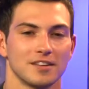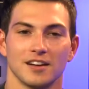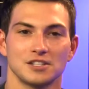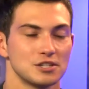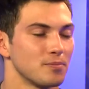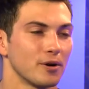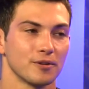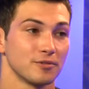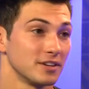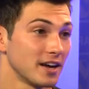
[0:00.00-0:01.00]
It's just part
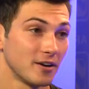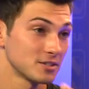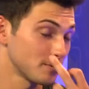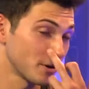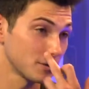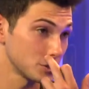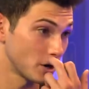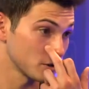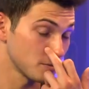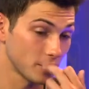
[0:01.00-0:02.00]
of it now. It's part of the
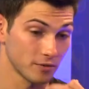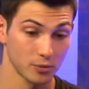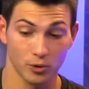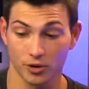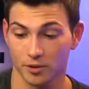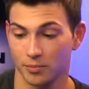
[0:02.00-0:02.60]
genre. It's part of the work.